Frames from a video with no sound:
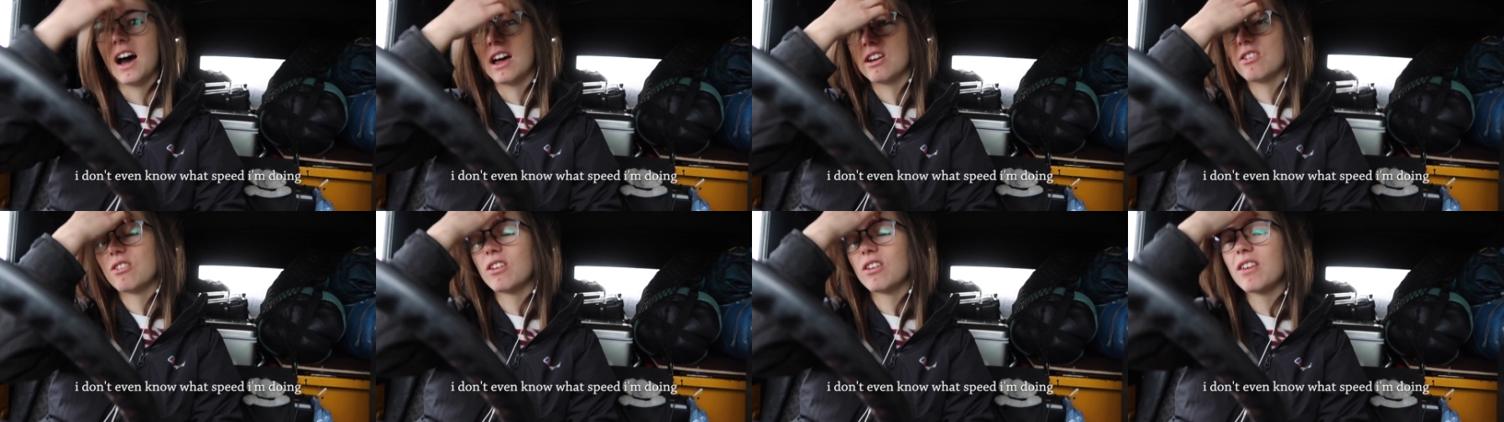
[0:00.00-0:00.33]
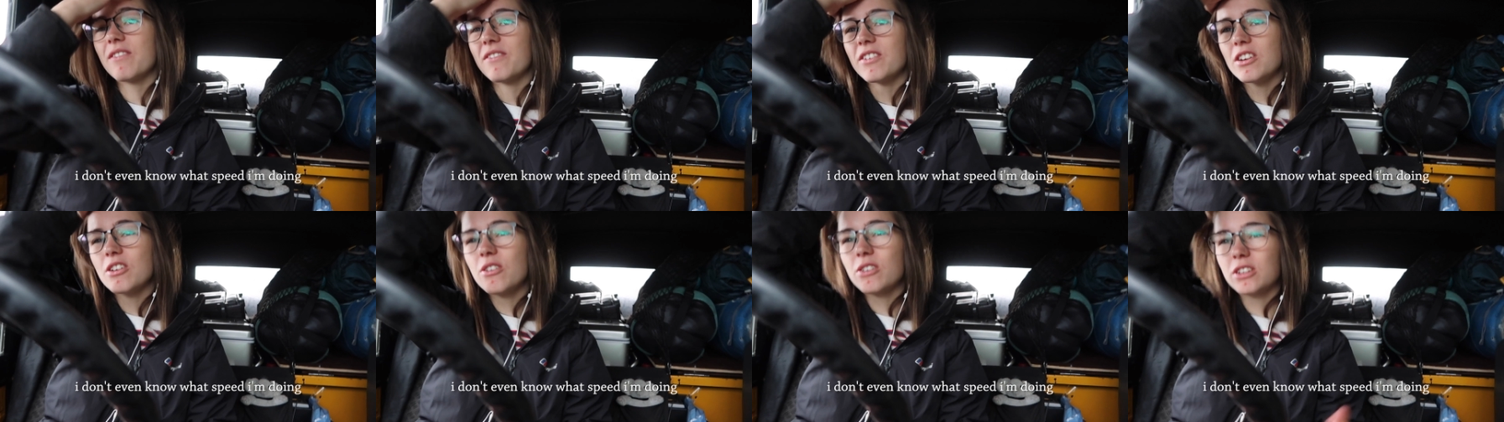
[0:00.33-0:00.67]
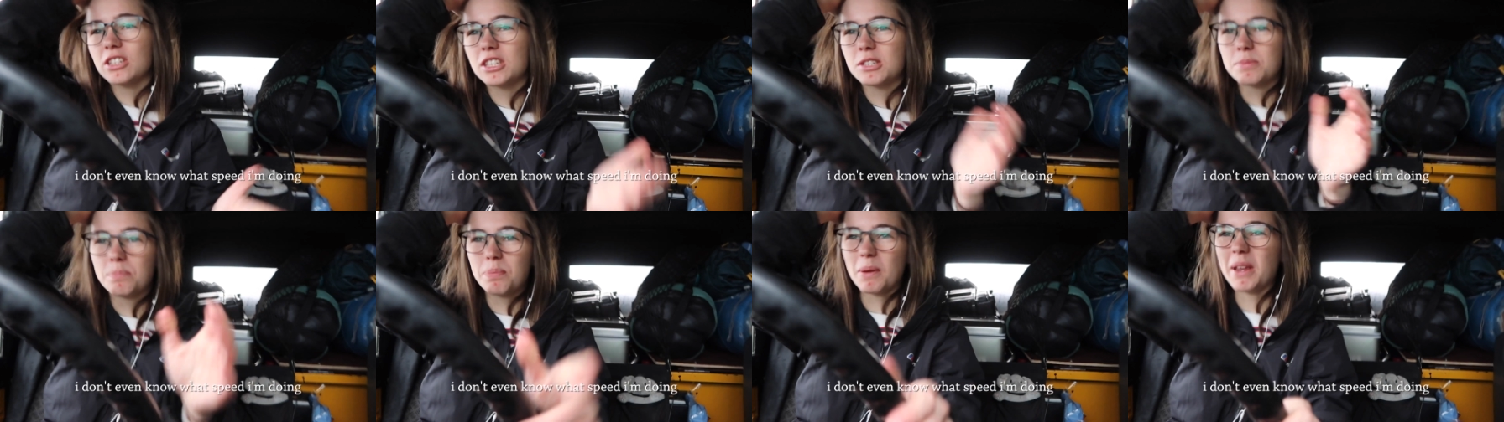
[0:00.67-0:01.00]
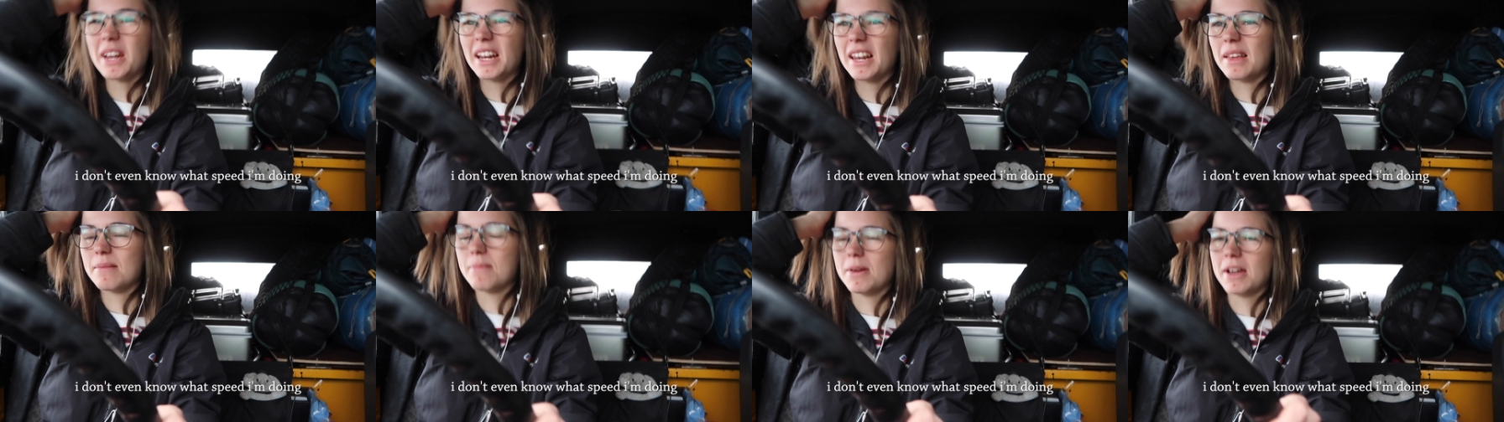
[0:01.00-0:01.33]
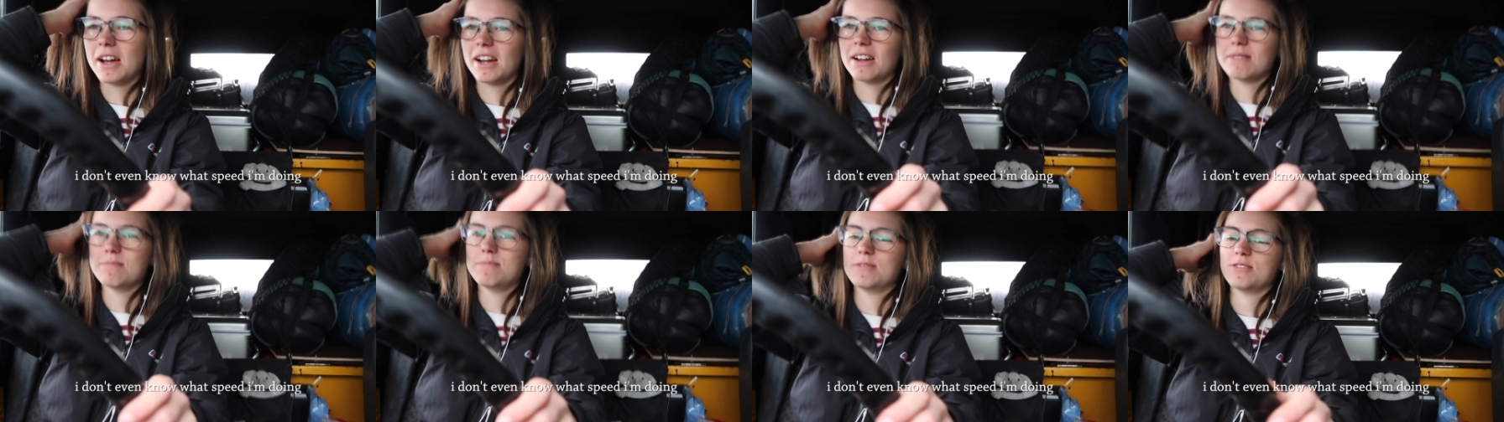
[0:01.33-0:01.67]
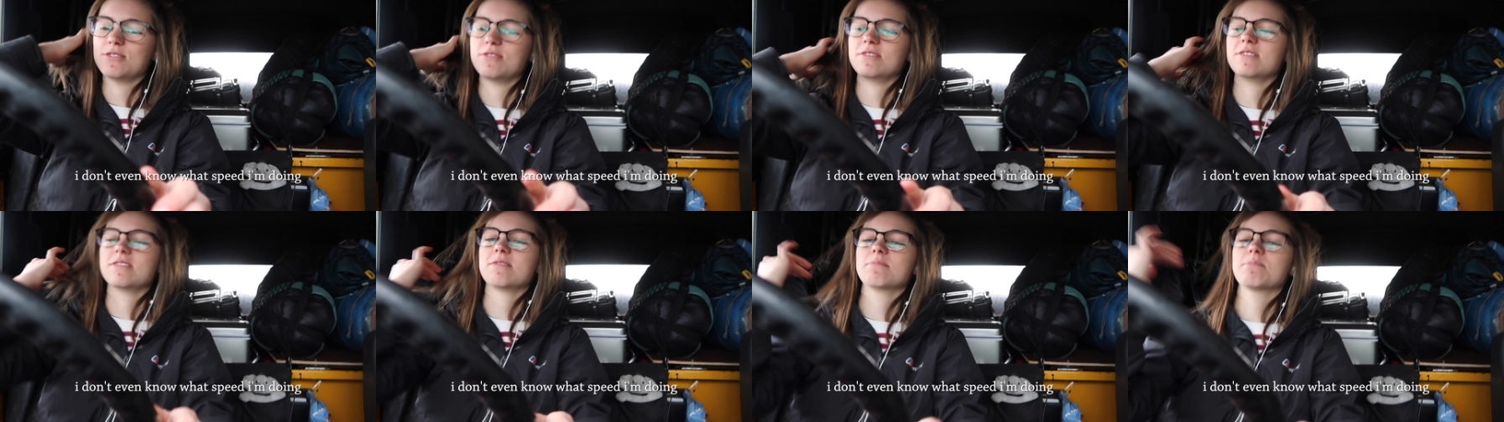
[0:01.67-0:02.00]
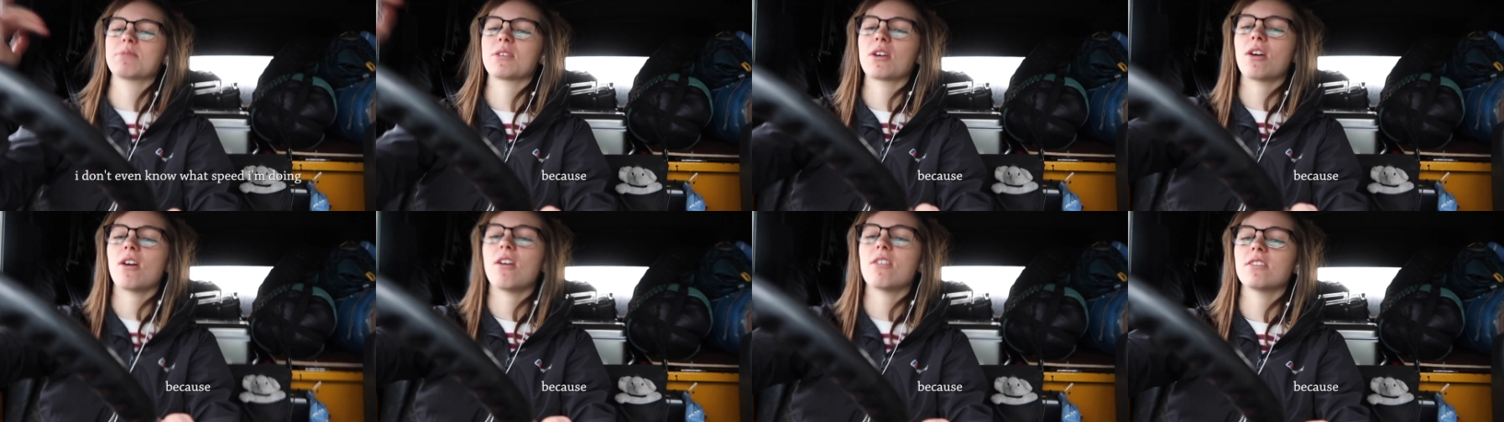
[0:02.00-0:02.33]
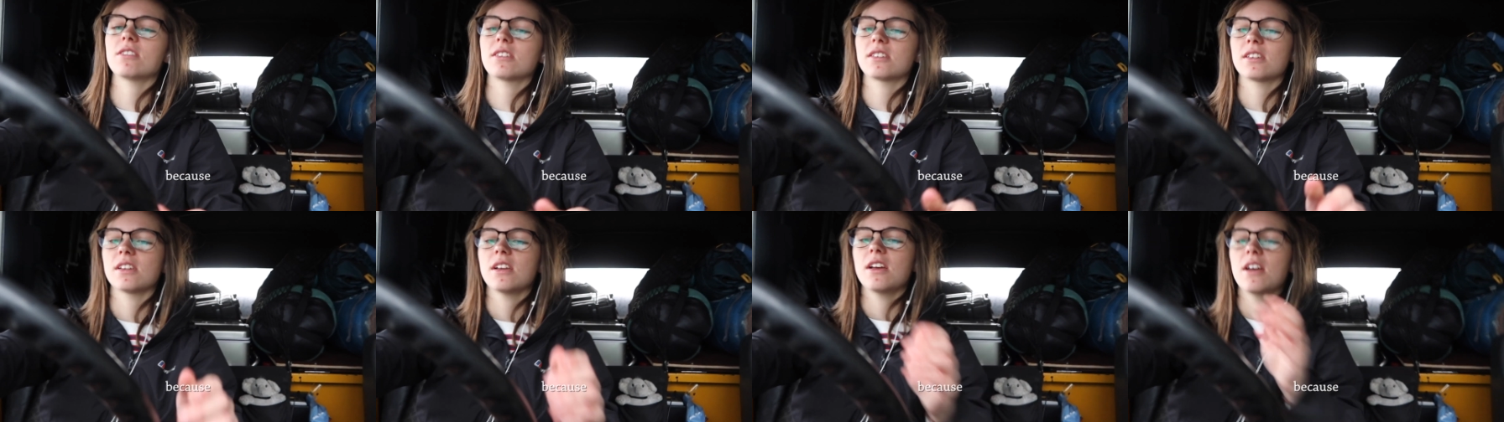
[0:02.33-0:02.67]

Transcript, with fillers: I don't even know what speed limit I'm doing because